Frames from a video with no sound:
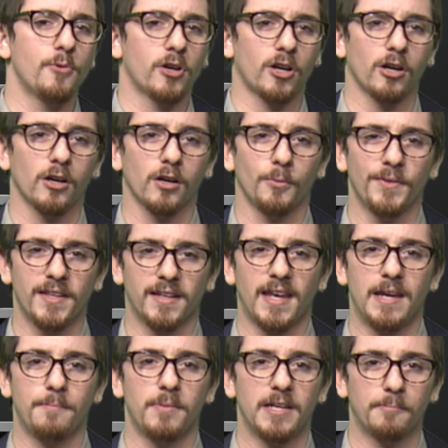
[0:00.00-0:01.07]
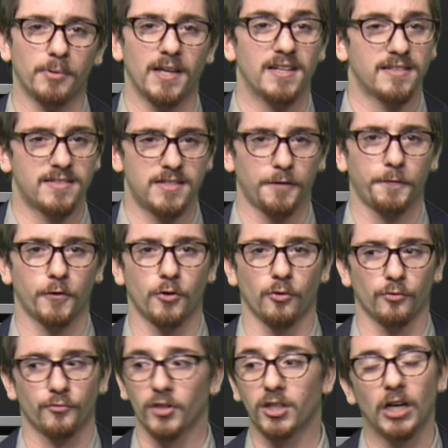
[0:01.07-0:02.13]
occur when the game being played is
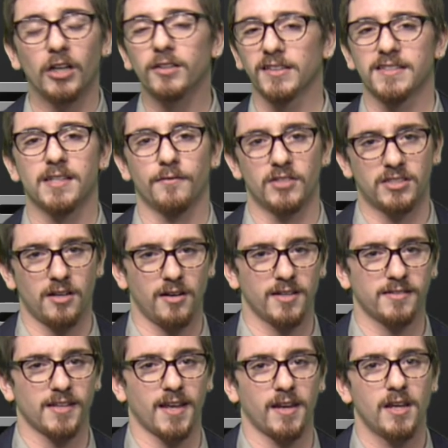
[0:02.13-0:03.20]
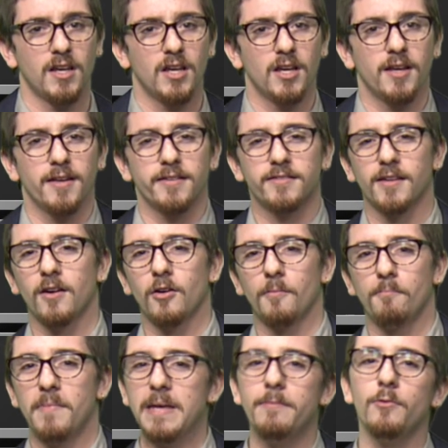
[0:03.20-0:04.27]
difficult, regardless of its content. So
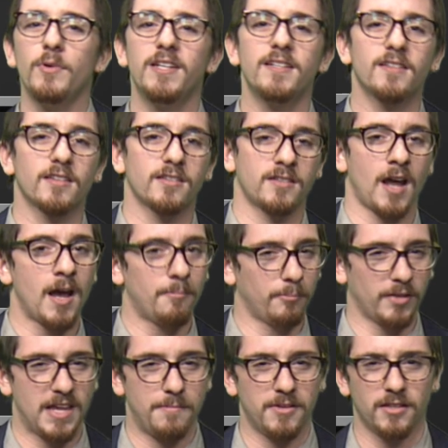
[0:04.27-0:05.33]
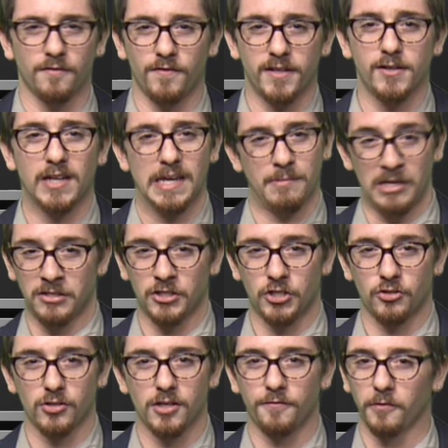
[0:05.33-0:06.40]
maybe we need to stop blaming the video game
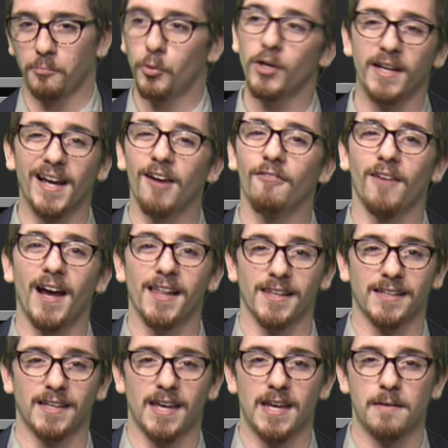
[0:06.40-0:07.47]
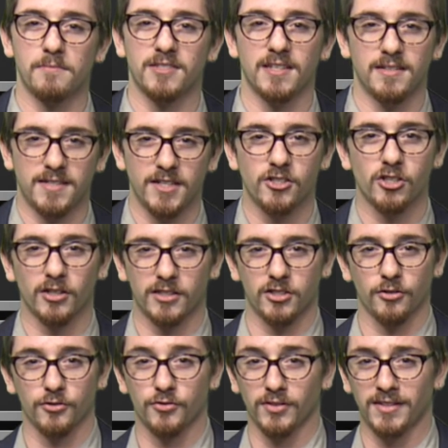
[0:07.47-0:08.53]
industry for putting out violent games and teach our
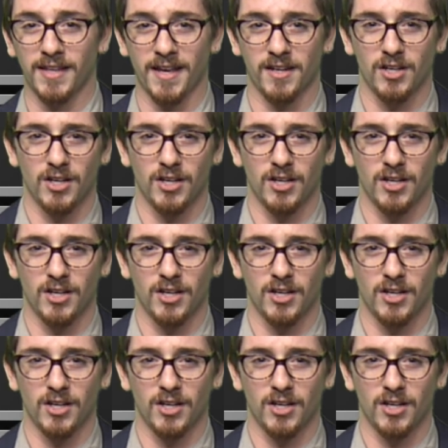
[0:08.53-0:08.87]
children that